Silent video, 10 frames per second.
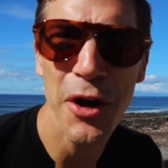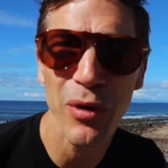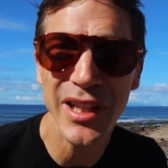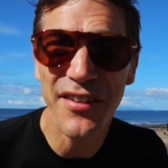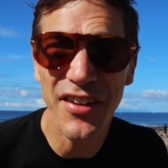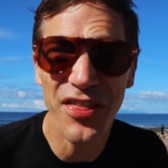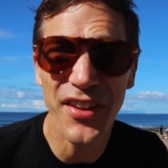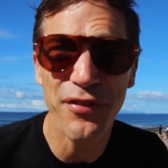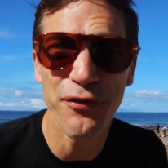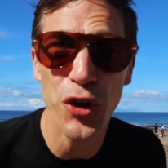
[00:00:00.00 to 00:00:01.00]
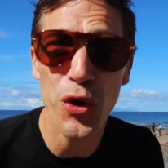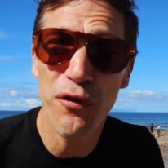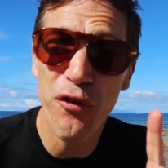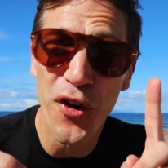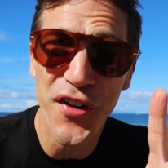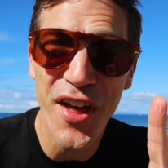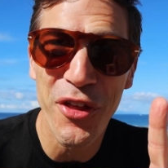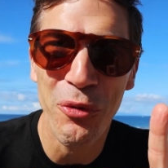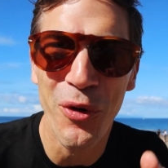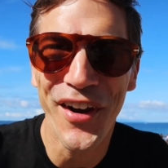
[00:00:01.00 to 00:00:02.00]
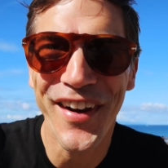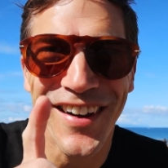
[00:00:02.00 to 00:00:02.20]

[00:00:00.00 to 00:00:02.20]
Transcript: And we're leaving this view for another one.